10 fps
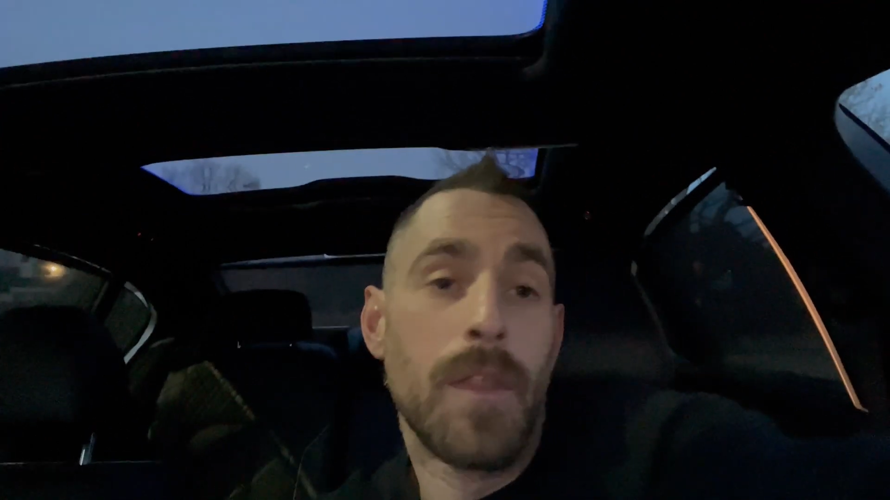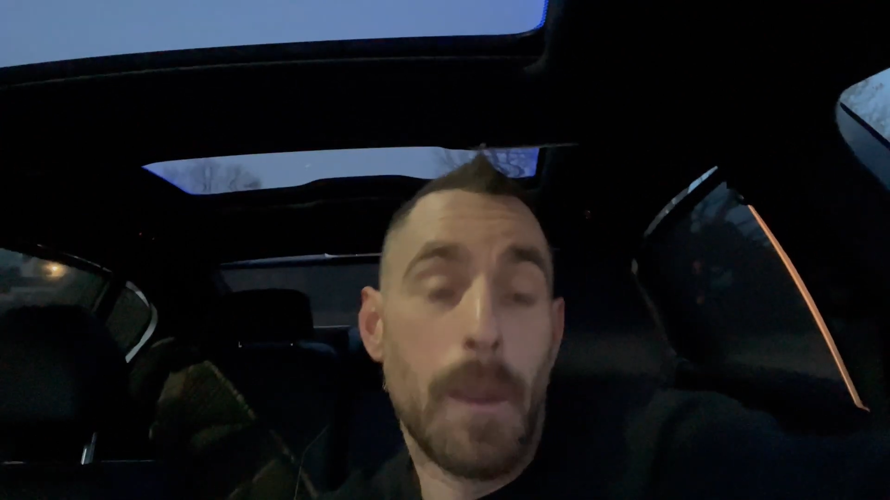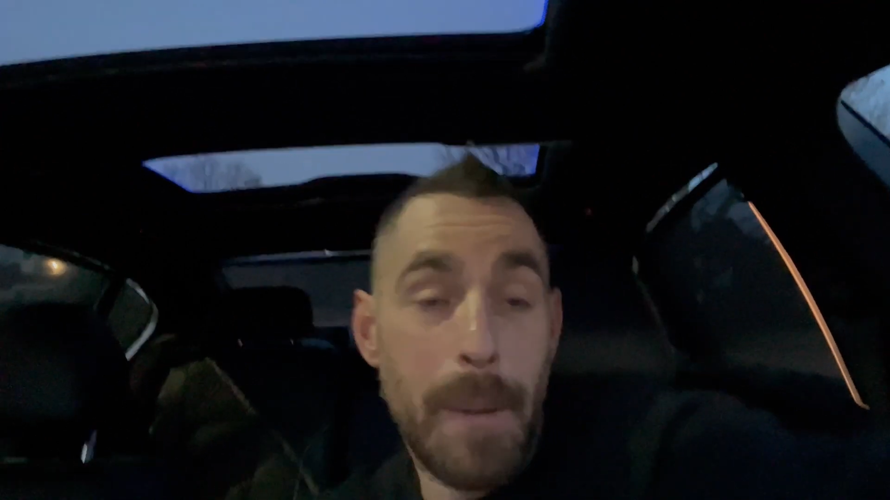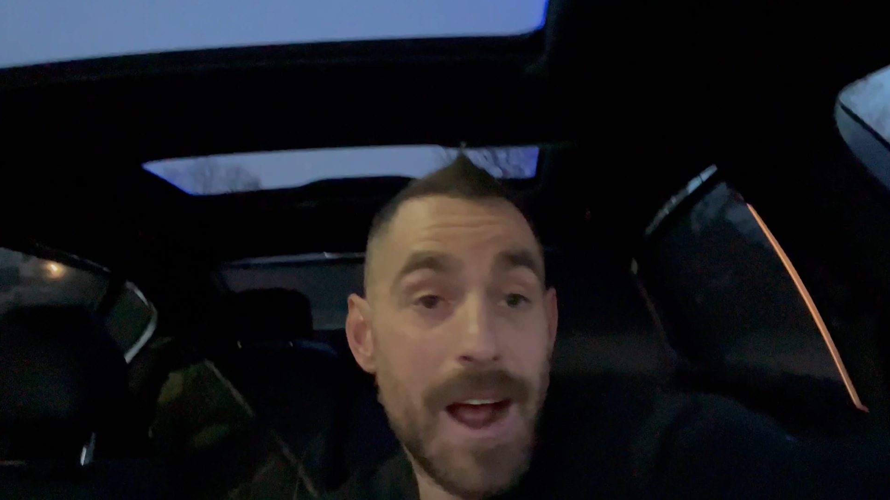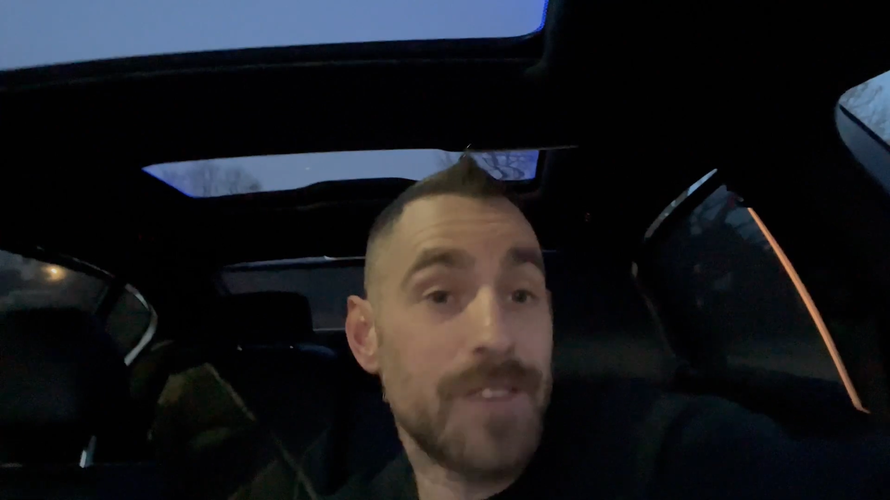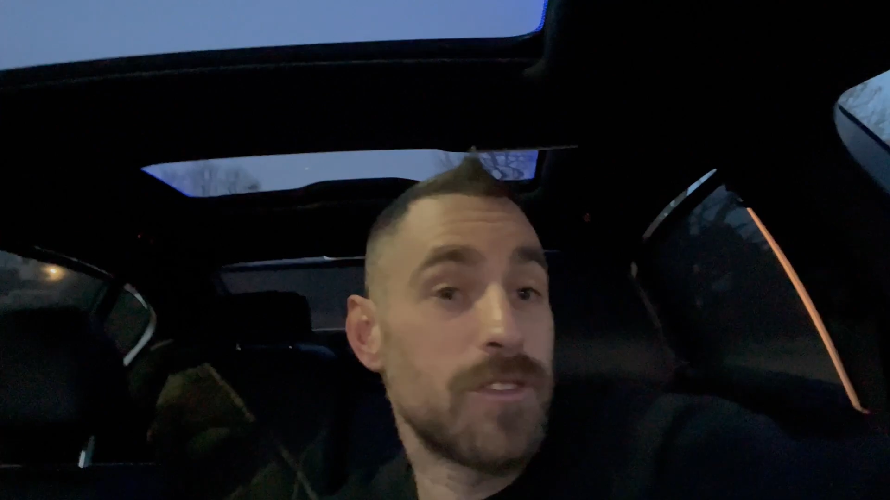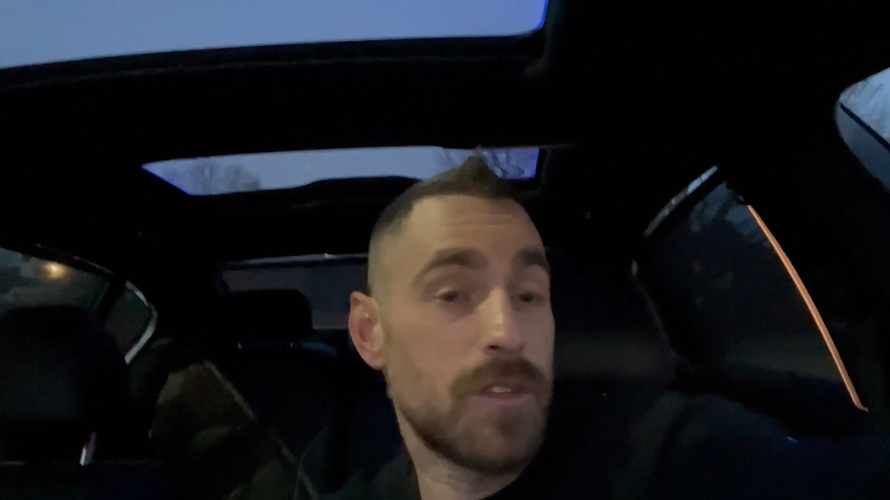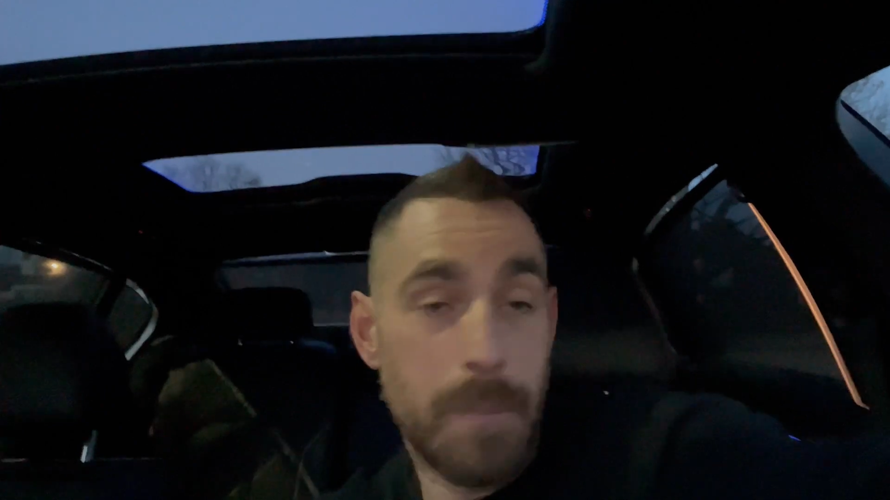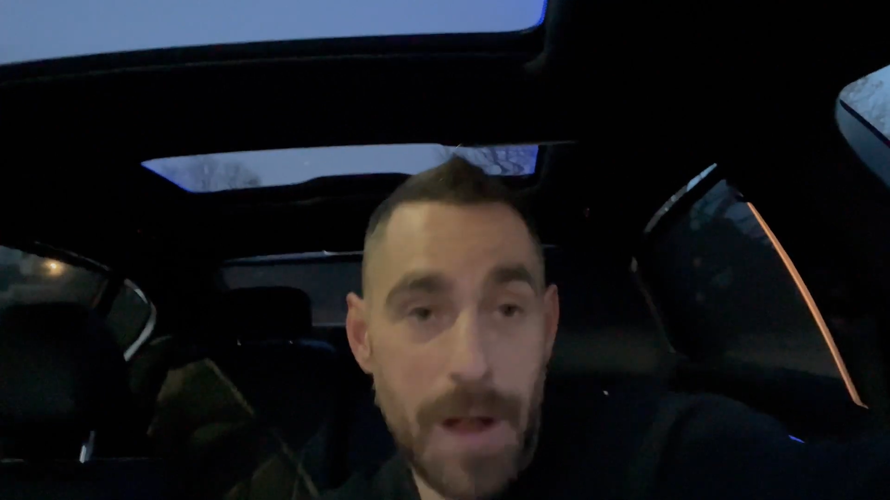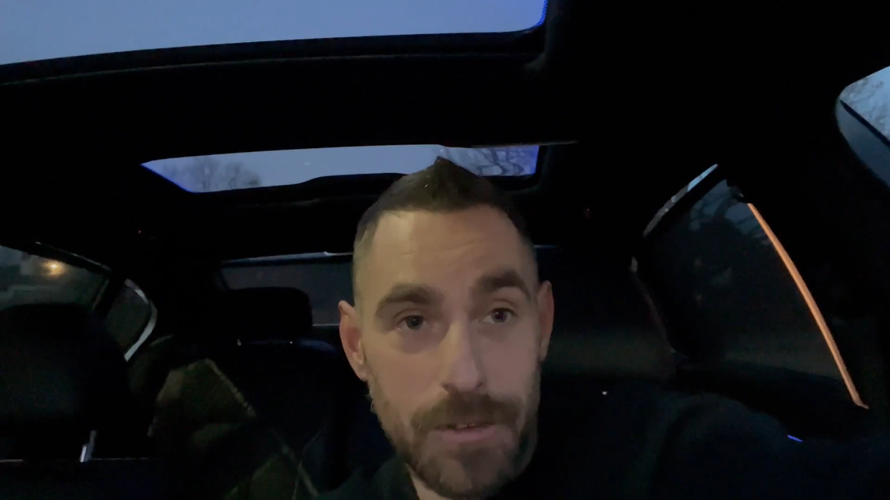The past is
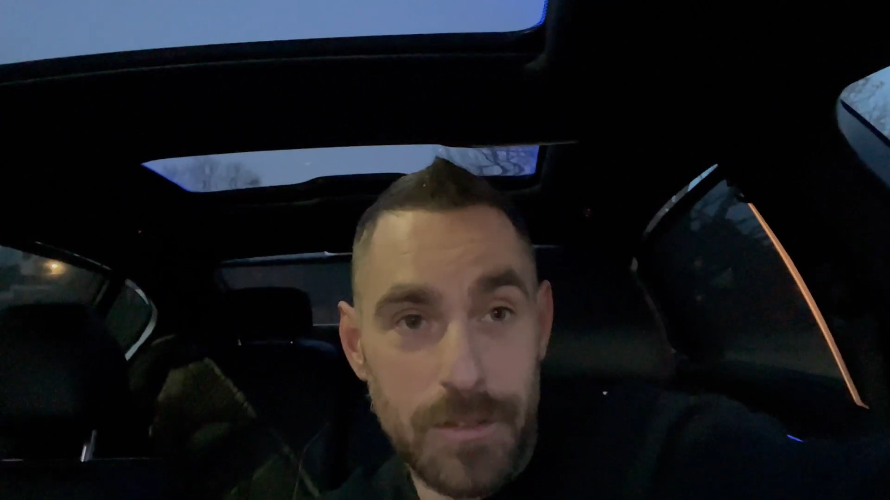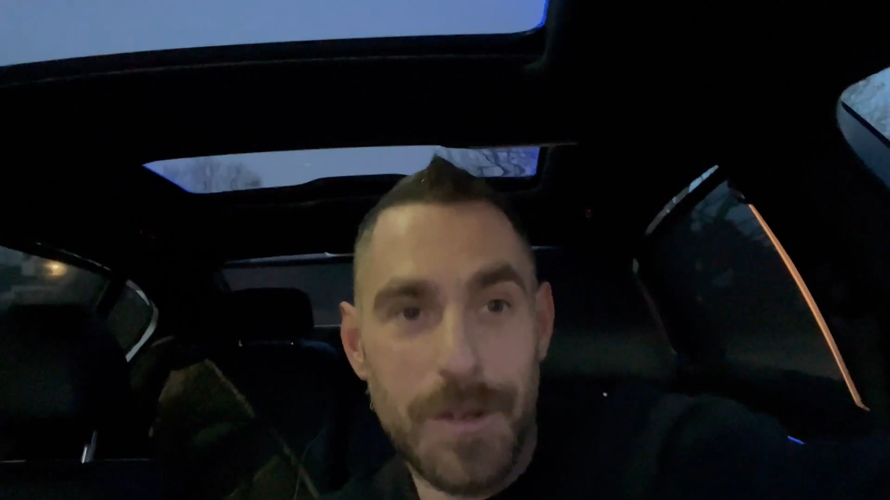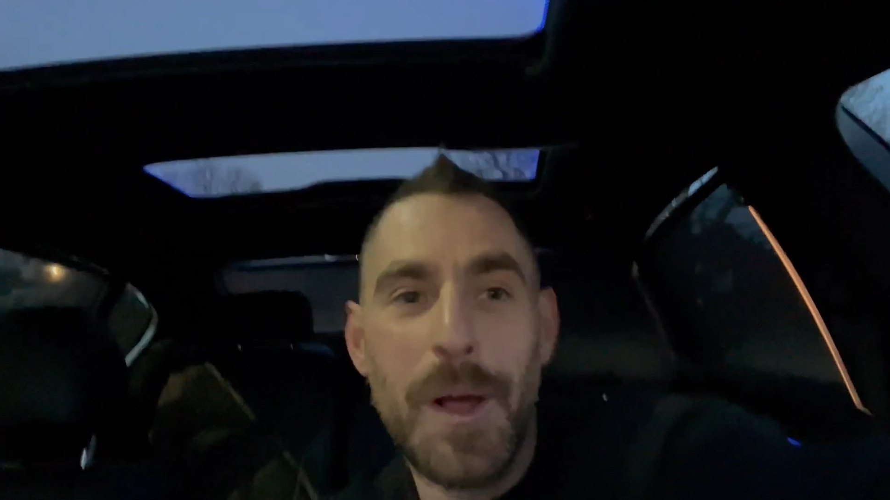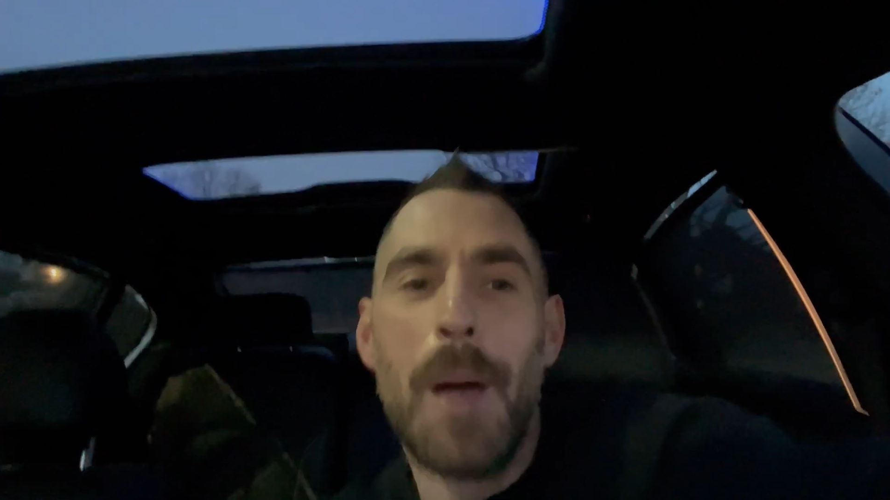the past.